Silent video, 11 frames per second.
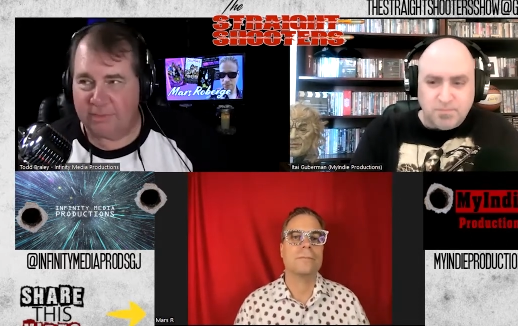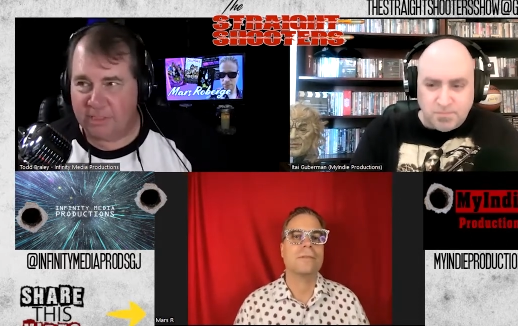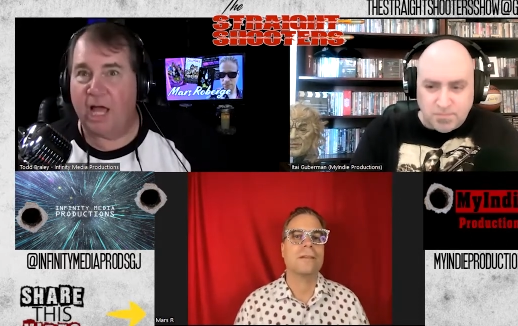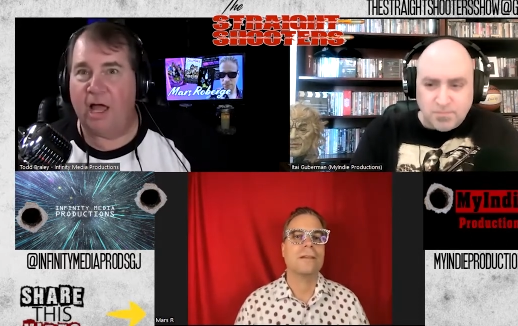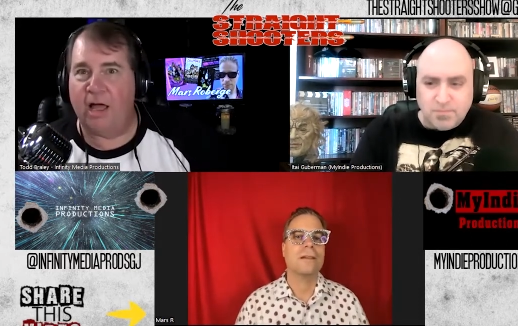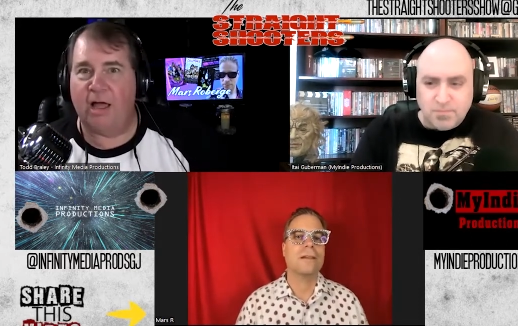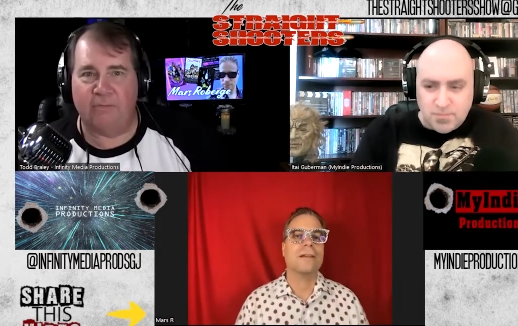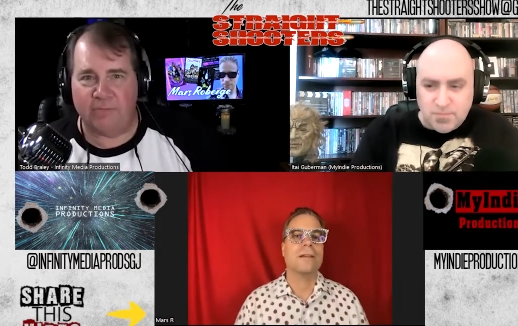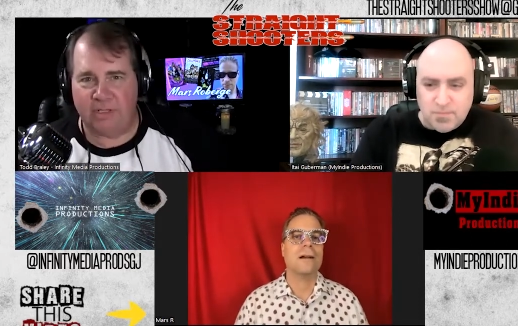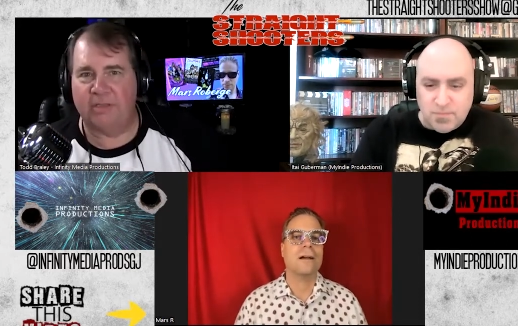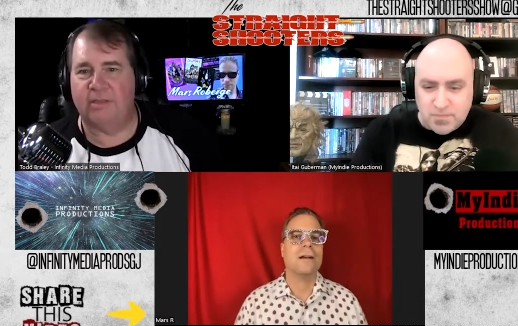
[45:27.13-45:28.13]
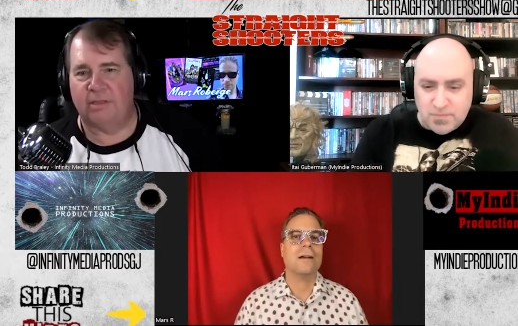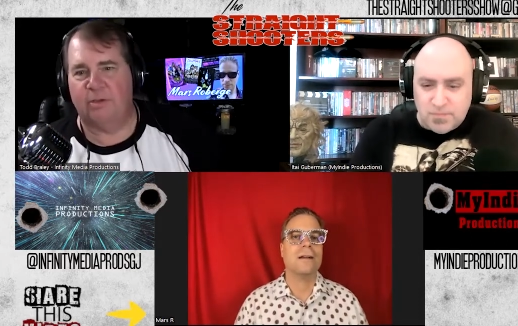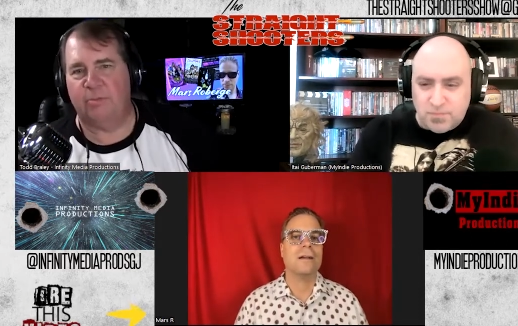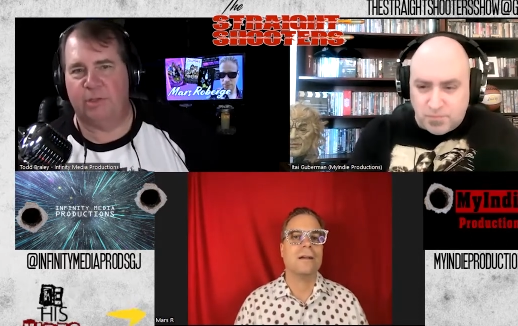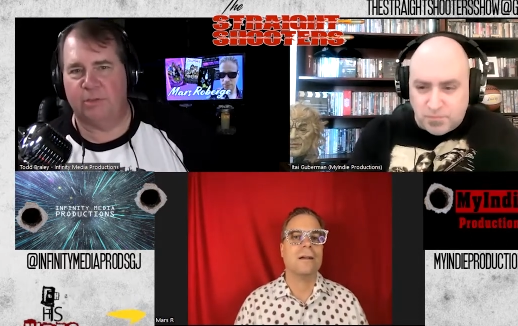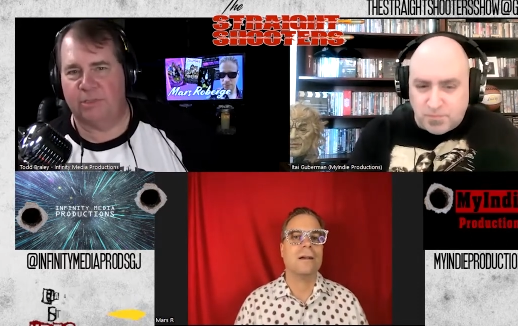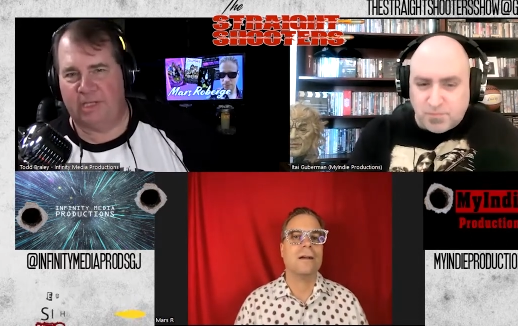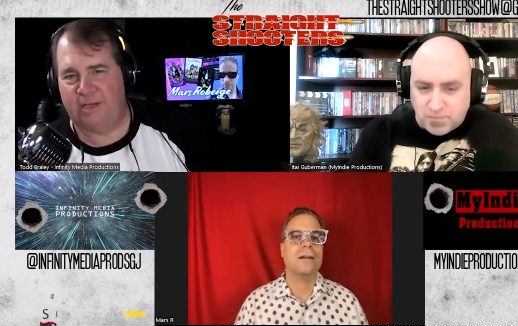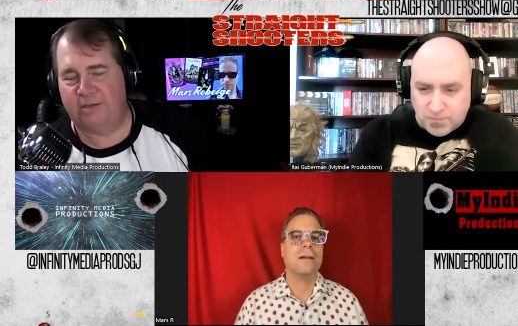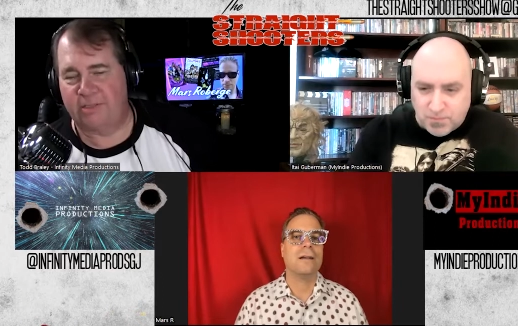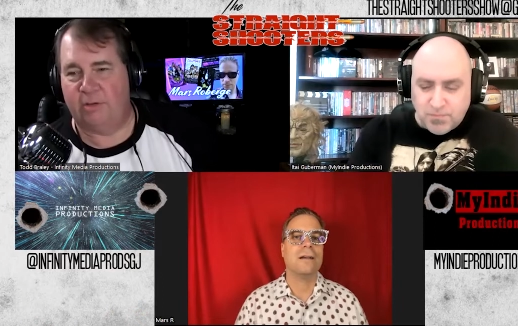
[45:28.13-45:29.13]
Speaker 1: loved the music.
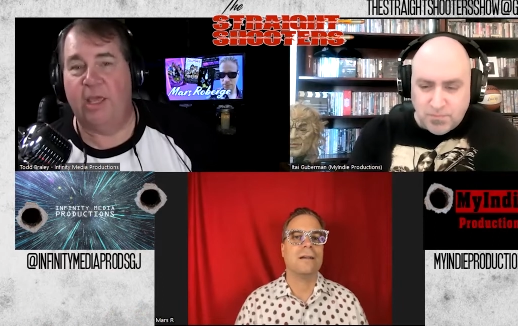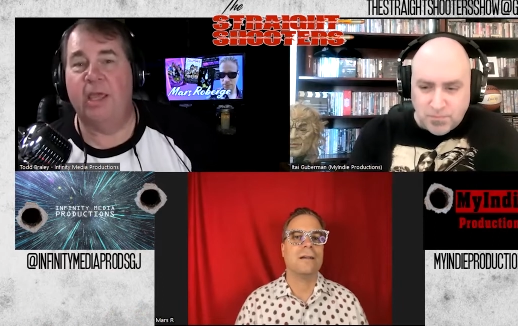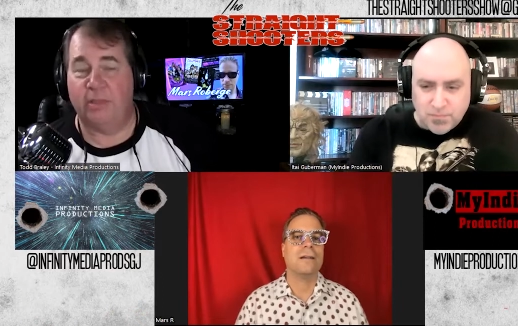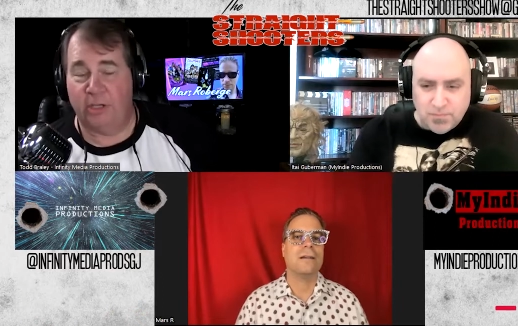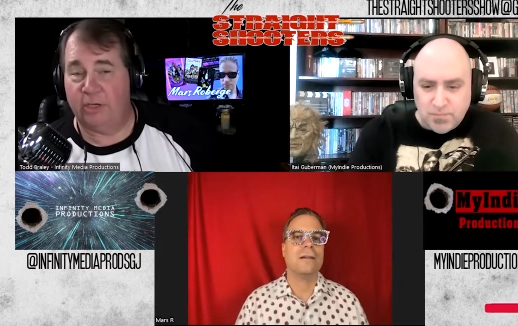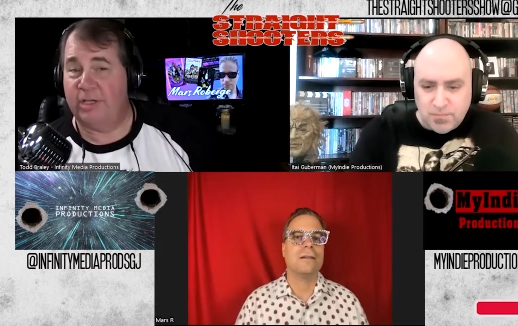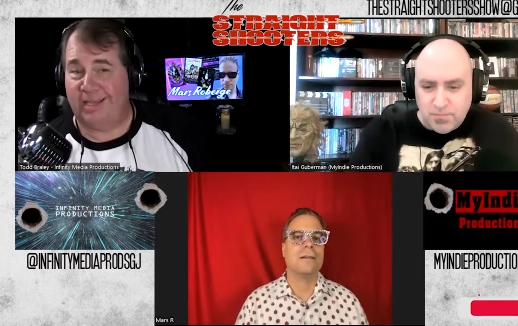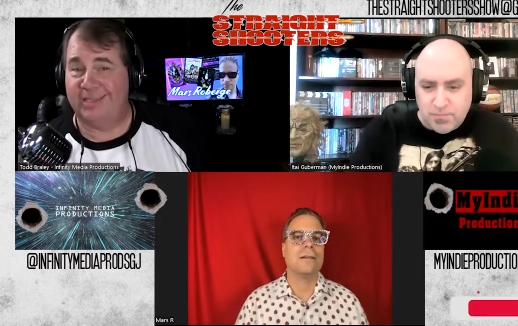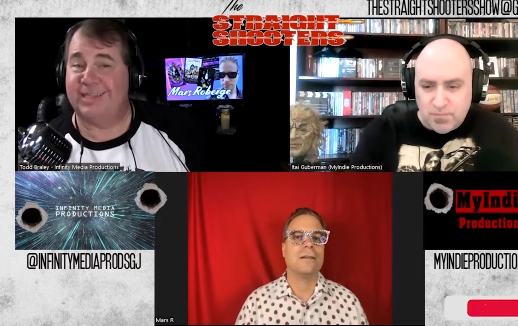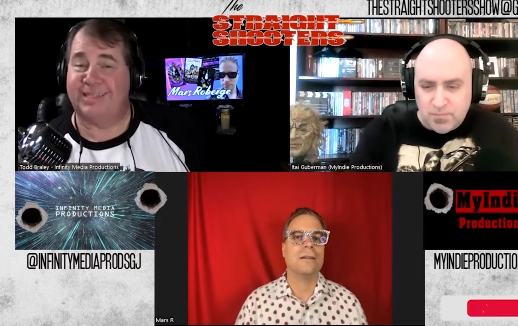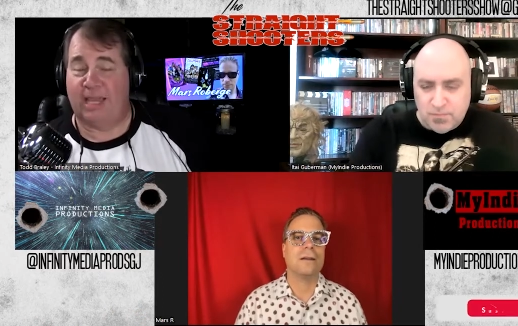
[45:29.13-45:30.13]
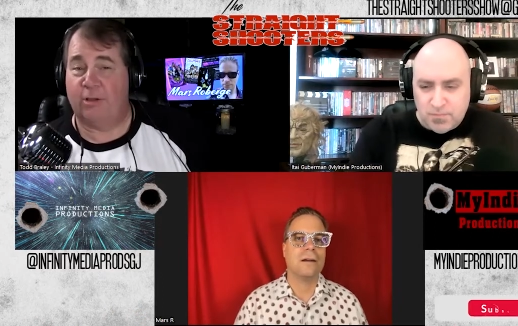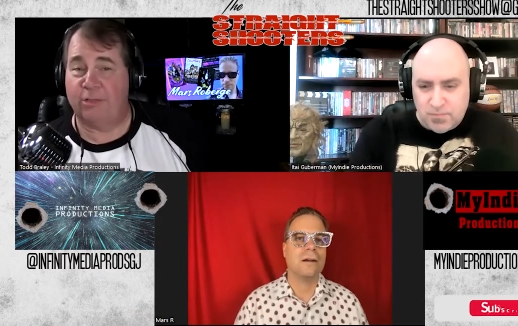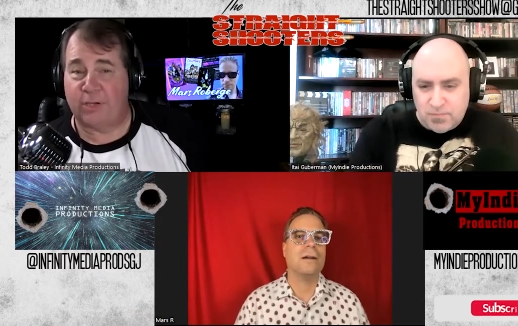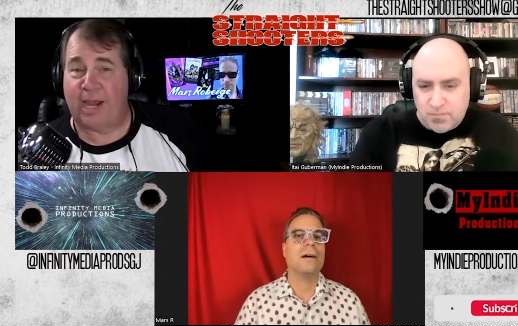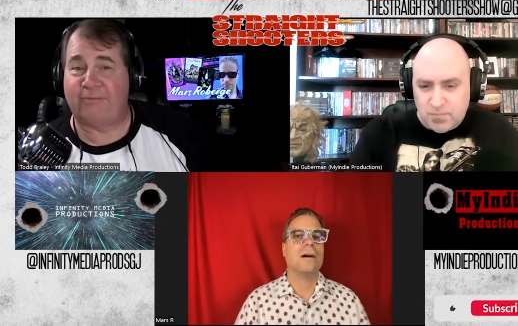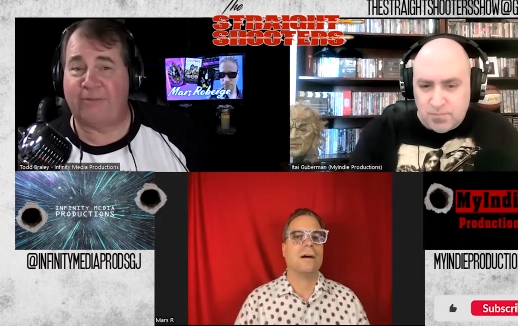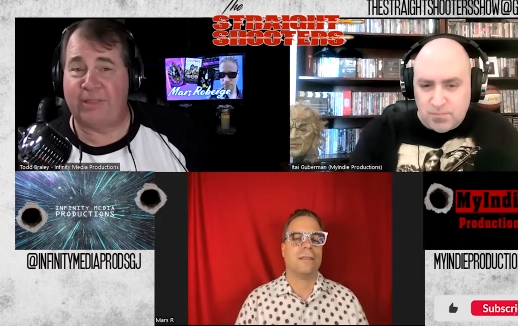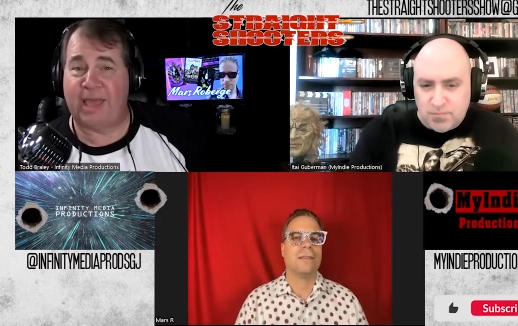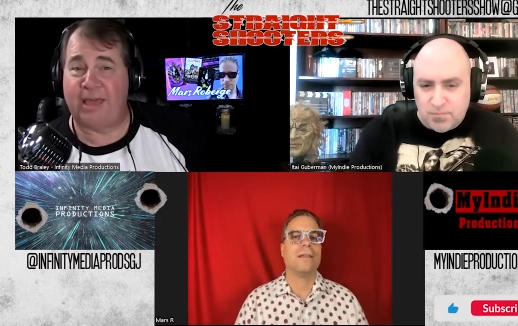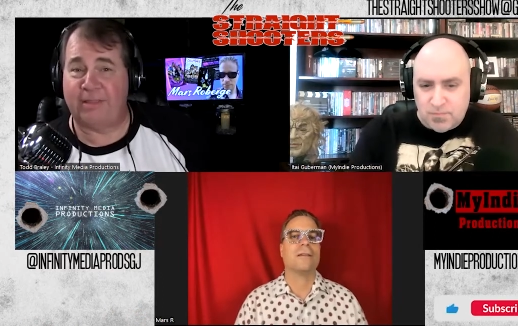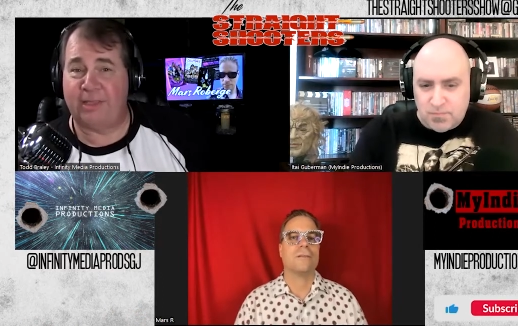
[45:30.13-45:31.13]
So there is a soundtrack for
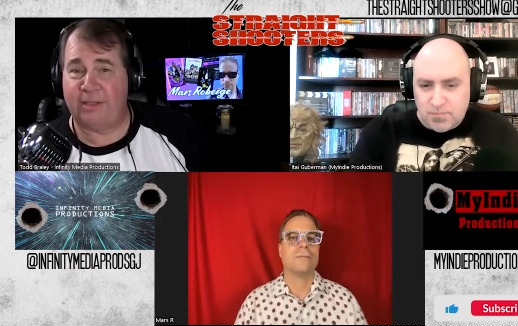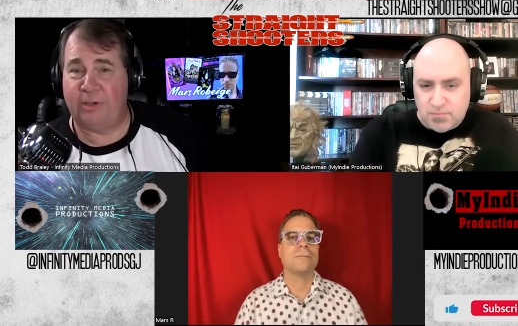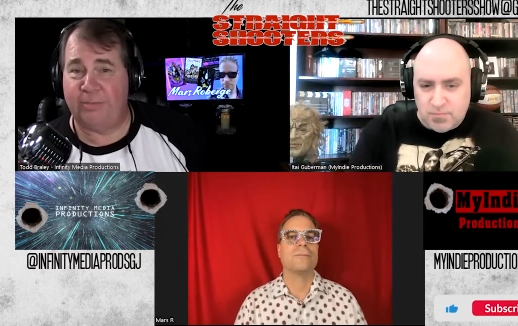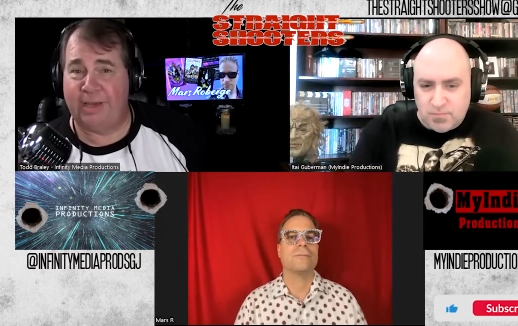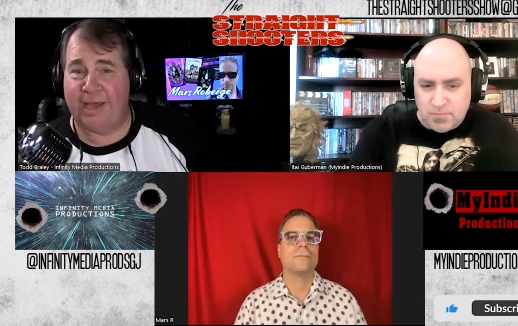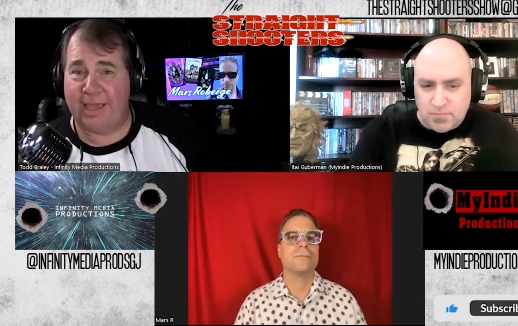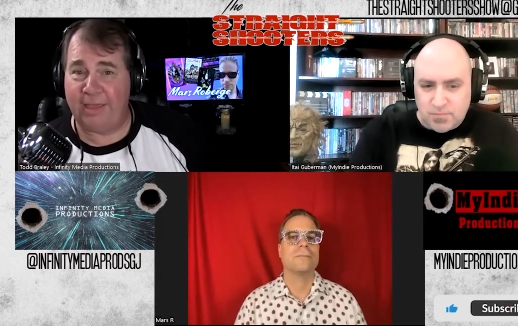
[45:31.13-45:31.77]
that that you can buy.